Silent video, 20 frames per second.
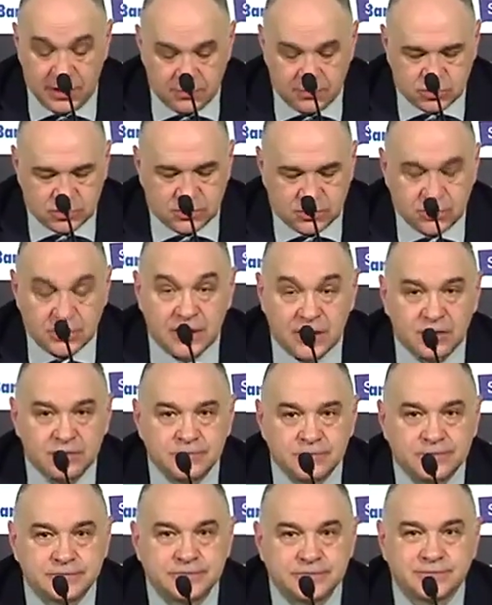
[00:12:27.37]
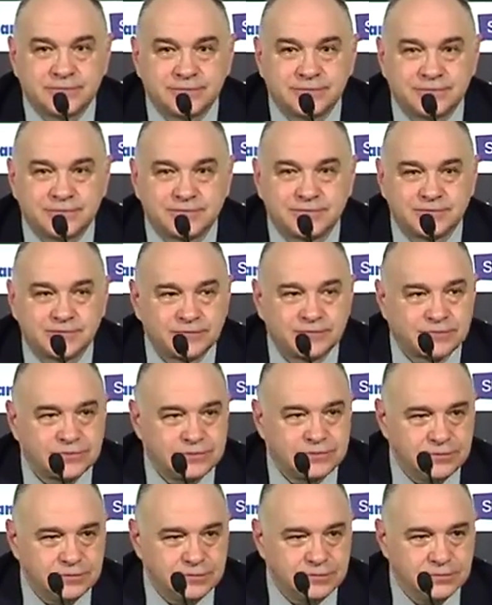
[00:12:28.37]
So until the last
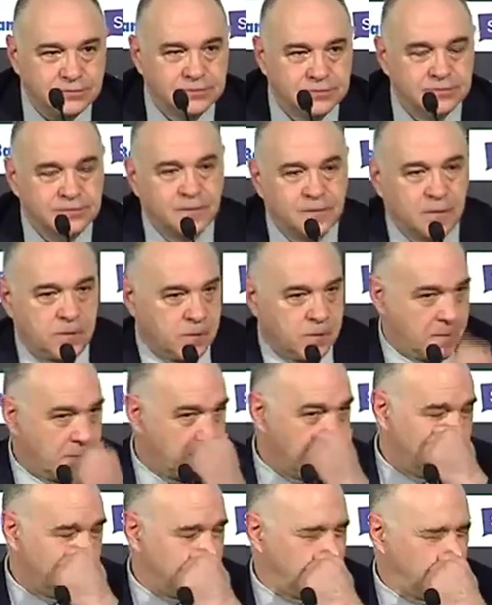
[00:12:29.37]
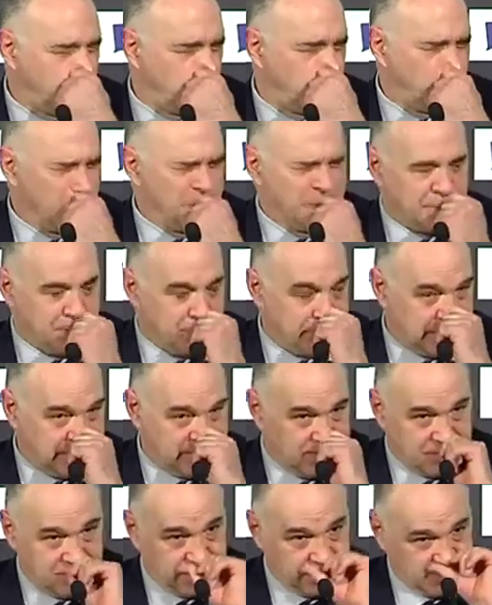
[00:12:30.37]
action, we were looking for the win, and
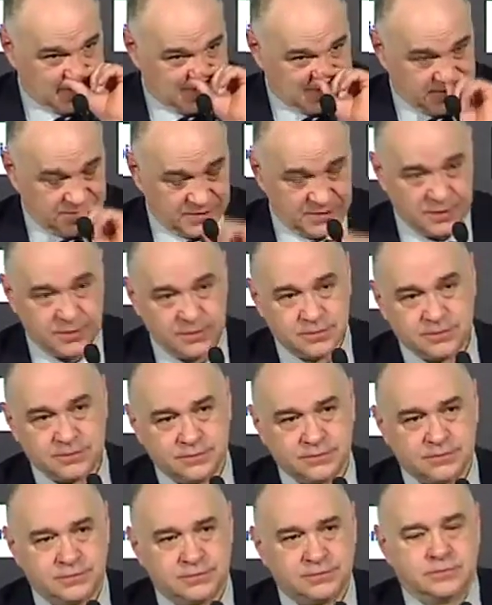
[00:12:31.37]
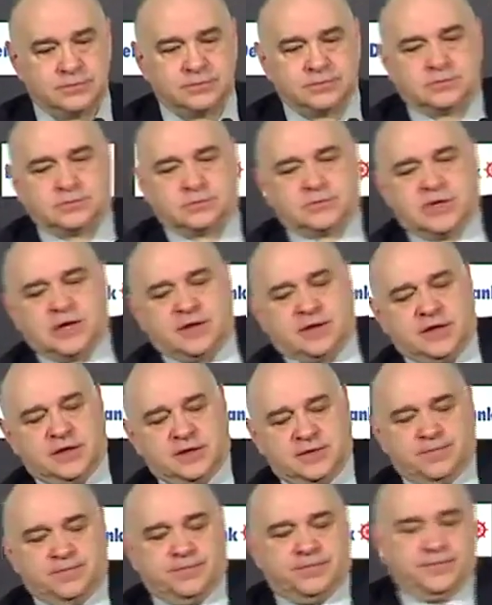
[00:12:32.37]
we got it. Planeta
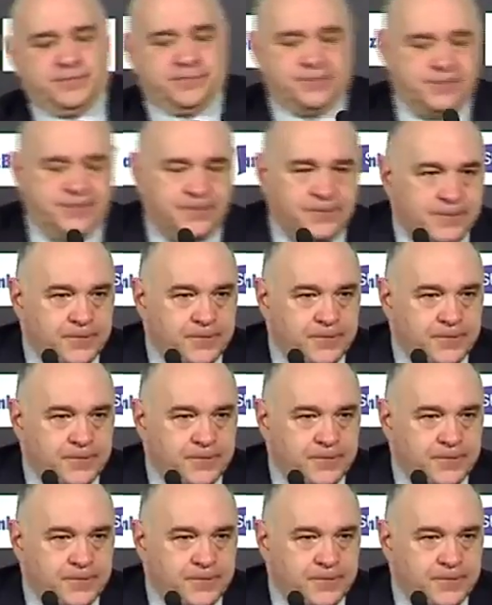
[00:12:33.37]
ACB, Pablo?